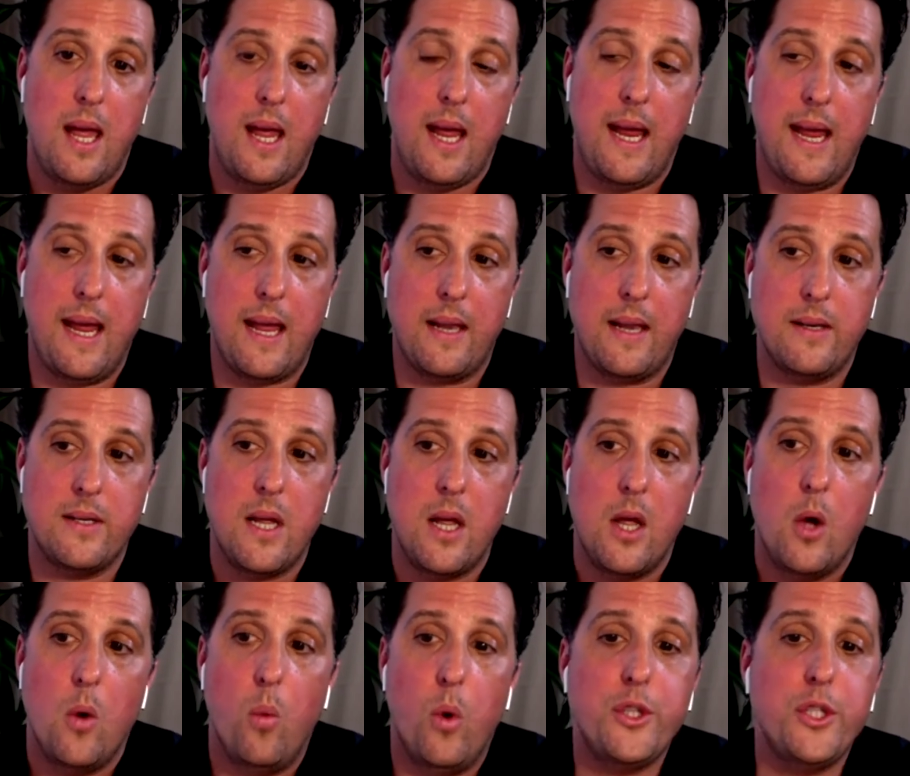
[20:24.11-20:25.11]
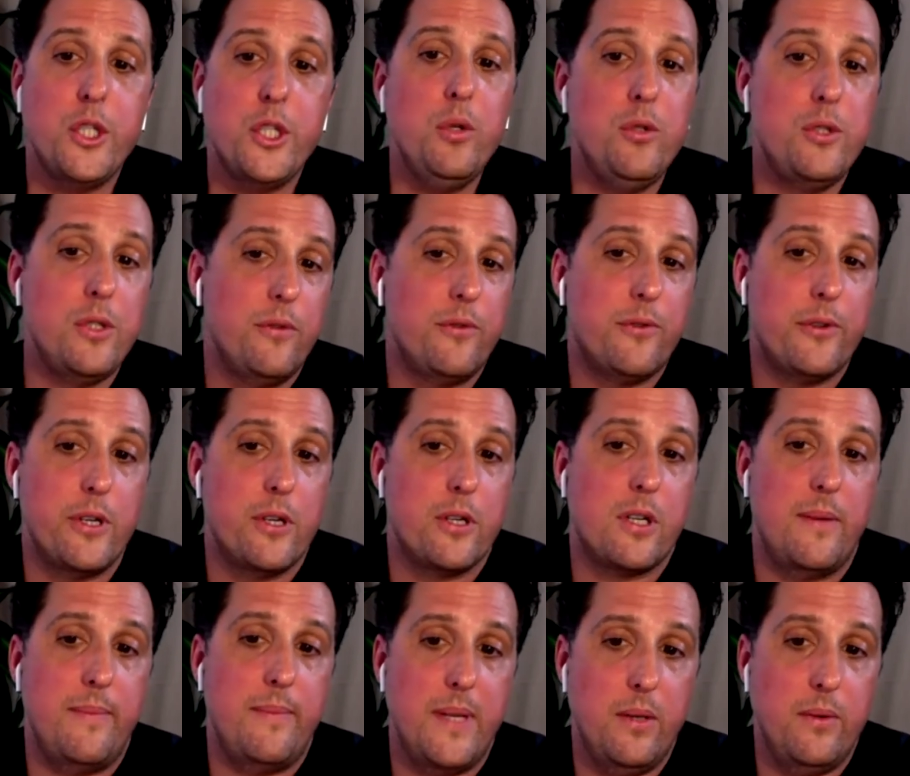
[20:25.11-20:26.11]
And what do you do for your
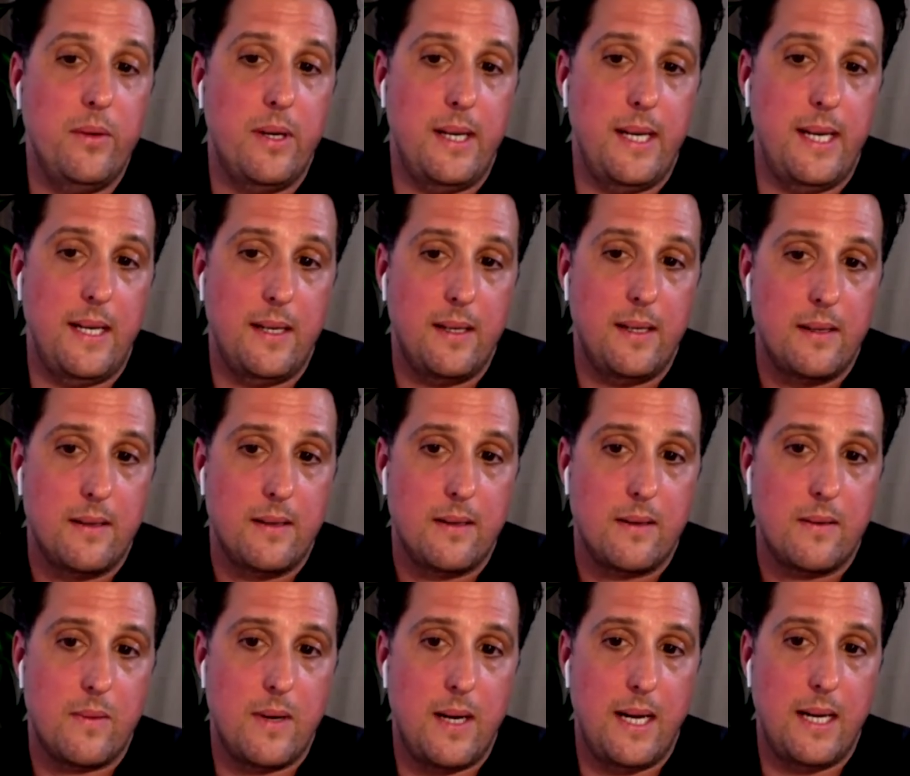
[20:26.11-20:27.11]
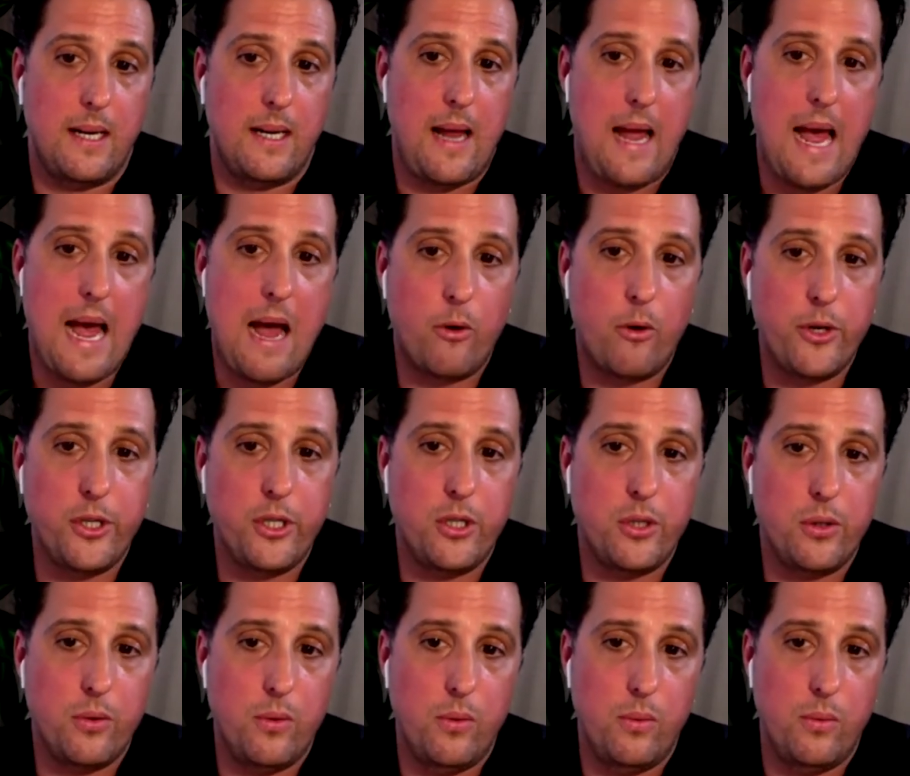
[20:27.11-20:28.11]
community, right? How do
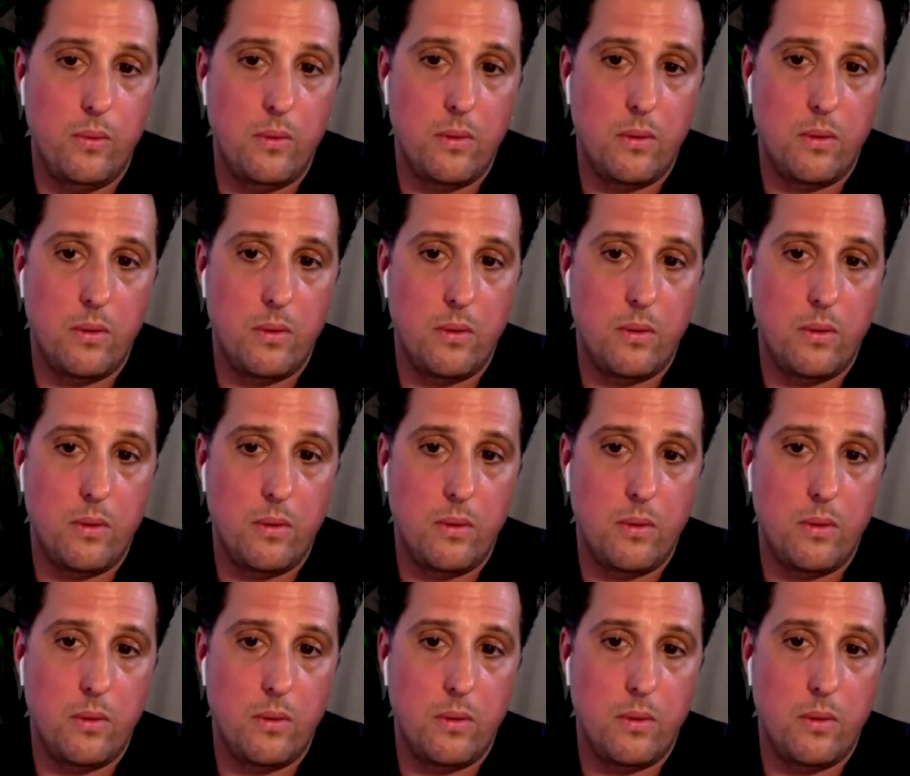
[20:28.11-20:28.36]
you